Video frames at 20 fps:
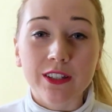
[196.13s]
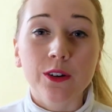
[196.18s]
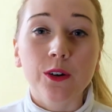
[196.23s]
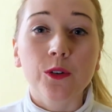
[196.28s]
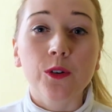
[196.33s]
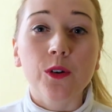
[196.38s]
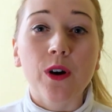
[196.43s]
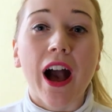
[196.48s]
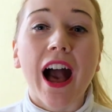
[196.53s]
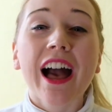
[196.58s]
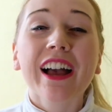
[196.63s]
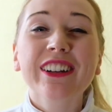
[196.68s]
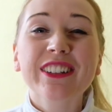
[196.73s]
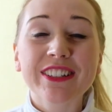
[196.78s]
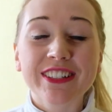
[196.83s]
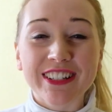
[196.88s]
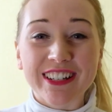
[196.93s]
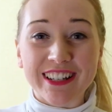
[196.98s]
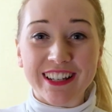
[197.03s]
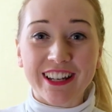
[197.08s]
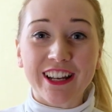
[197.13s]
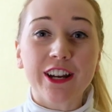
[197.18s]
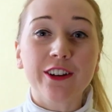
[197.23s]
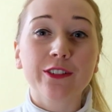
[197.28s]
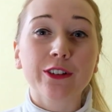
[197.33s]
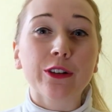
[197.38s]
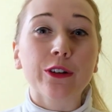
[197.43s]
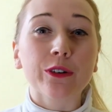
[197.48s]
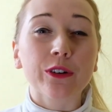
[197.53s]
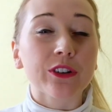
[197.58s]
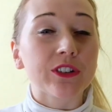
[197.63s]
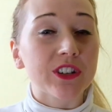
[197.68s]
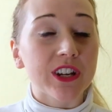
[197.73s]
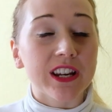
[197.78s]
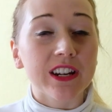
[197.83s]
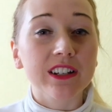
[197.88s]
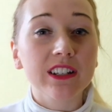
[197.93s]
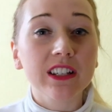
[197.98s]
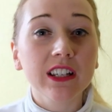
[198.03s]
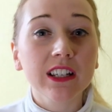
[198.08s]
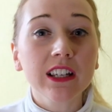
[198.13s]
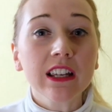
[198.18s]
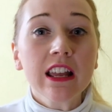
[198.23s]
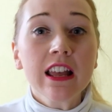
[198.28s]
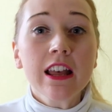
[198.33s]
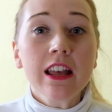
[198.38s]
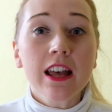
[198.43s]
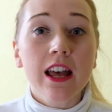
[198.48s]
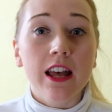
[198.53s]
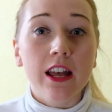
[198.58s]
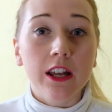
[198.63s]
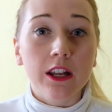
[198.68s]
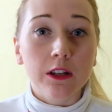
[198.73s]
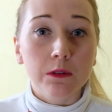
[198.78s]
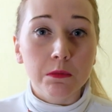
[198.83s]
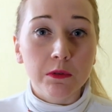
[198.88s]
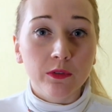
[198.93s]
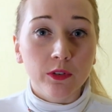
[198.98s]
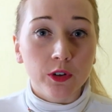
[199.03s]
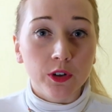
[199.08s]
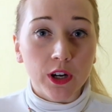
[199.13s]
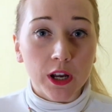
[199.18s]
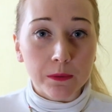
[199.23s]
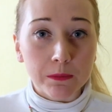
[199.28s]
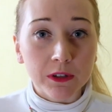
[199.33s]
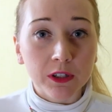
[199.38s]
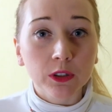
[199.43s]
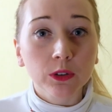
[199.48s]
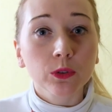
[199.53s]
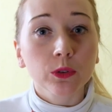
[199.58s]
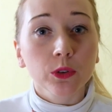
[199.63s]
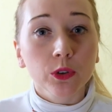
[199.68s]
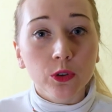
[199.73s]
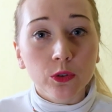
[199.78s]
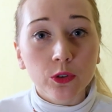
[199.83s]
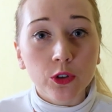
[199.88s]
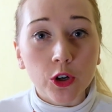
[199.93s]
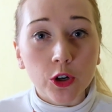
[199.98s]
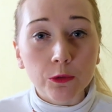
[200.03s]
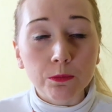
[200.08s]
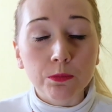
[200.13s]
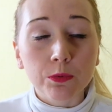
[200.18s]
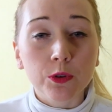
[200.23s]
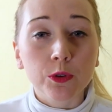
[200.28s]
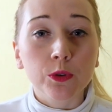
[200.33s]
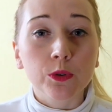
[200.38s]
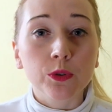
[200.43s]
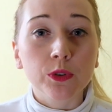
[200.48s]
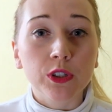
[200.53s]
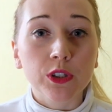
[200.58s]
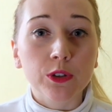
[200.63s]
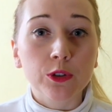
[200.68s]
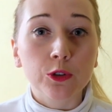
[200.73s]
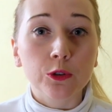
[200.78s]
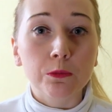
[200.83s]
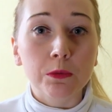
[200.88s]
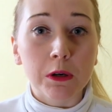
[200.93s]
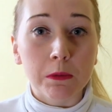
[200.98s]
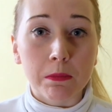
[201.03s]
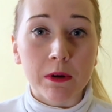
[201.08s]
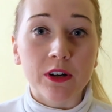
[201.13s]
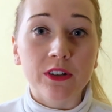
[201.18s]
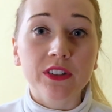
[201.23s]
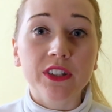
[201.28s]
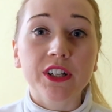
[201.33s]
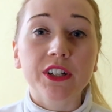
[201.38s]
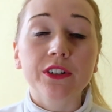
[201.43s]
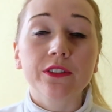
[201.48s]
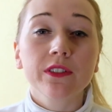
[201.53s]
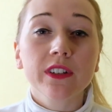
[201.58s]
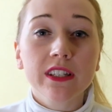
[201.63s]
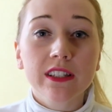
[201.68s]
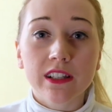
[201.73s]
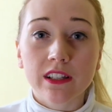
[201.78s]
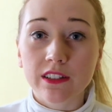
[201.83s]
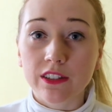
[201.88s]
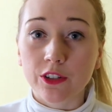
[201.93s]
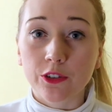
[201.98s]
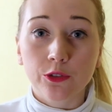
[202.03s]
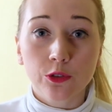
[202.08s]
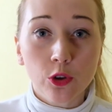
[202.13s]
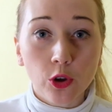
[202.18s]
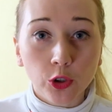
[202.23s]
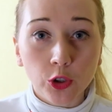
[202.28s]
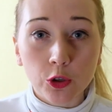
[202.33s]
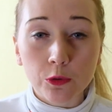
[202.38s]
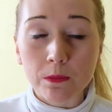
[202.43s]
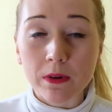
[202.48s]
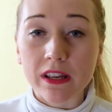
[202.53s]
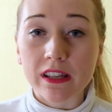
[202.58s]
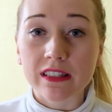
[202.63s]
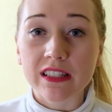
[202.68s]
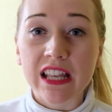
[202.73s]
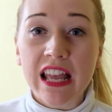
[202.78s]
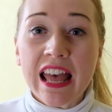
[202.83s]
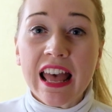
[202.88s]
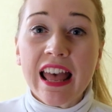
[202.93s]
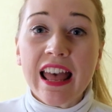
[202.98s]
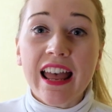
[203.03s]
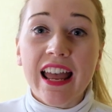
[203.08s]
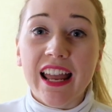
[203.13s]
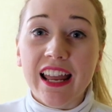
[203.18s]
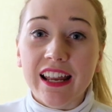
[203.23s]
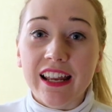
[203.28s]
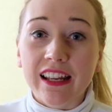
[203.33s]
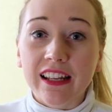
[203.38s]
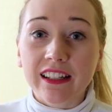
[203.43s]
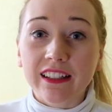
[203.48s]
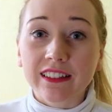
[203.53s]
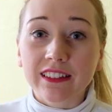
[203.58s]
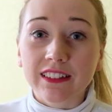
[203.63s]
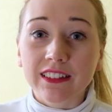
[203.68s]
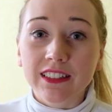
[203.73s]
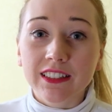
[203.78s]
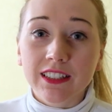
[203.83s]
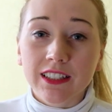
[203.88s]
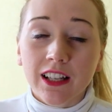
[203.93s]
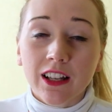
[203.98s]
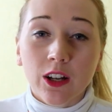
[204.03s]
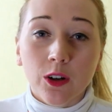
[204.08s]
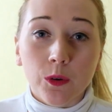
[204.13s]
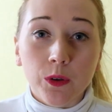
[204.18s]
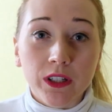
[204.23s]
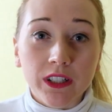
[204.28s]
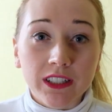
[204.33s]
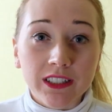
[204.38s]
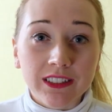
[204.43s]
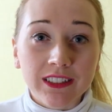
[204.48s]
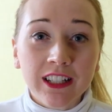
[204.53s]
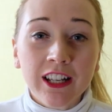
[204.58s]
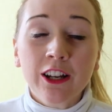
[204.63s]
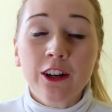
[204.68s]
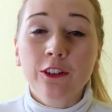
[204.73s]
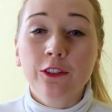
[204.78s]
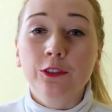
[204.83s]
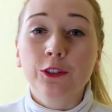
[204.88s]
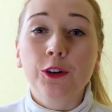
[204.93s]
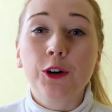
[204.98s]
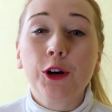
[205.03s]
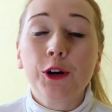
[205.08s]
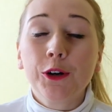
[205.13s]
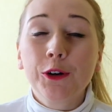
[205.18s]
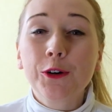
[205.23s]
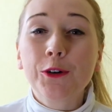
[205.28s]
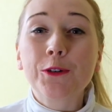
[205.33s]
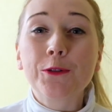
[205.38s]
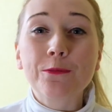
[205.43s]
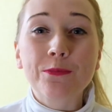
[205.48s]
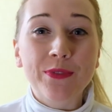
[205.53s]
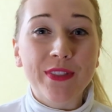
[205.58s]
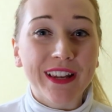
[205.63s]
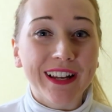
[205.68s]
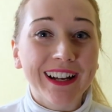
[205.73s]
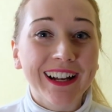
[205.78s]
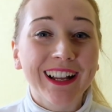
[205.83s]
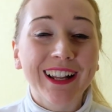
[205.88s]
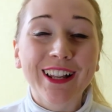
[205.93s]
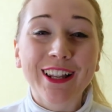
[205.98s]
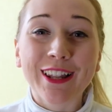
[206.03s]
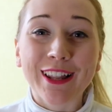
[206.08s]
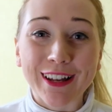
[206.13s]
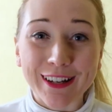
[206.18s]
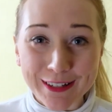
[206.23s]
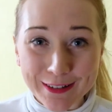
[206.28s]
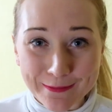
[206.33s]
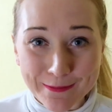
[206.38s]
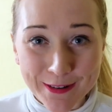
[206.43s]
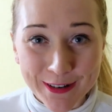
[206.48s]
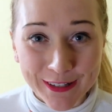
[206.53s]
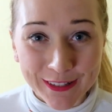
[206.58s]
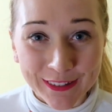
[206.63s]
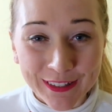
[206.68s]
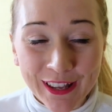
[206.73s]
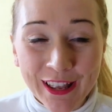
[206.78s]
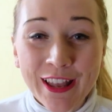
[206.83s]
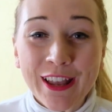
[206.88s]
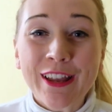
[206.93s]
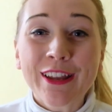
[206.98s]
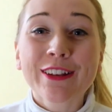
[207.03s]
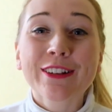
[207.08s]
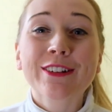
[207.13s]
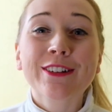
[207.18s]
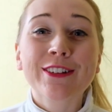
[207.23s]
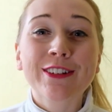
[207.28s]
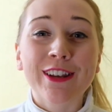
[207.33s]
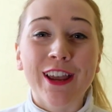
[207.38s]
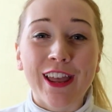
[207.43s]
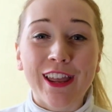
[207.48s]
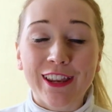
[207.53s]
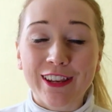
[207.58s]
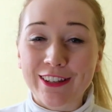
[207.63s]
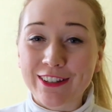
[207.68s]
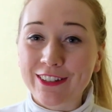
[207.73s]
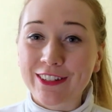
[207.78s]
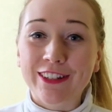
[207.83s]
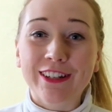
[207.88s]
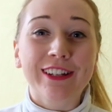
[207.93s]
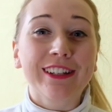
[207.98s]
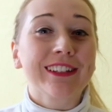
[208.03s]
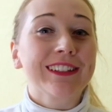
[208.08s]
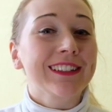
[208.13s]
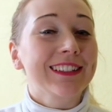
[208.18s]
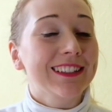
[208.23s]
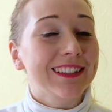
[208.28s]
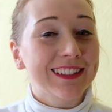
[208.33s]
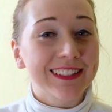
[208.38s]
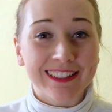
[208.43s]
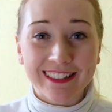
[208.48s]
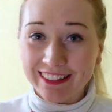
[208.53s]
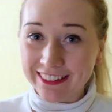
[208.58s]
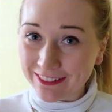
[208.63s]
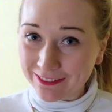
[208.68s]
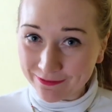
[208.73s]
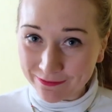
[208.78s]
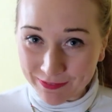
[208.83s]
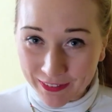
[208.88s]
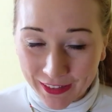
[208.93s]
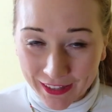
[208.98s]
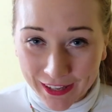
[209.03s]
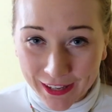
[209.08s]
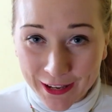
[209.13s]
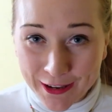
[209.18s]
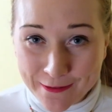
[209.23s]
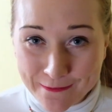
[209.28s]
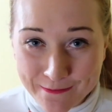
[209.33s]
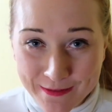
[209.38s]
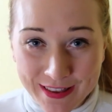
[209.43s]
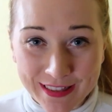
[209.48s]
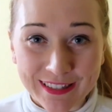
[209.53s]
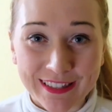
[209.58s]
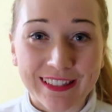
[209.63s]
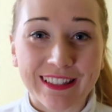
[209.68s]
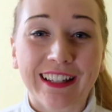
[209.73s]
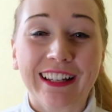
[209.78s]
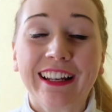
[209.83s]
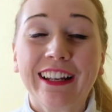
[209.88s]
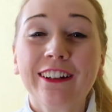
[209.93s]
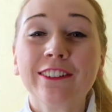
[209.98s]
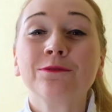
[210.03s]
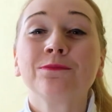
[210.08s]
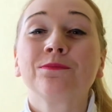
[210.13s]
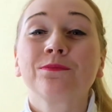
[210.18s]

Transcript: who actually have a long journey before coming to Europe, who needs to prepare their visas, their documents, and well, for whom the climate changes immensely.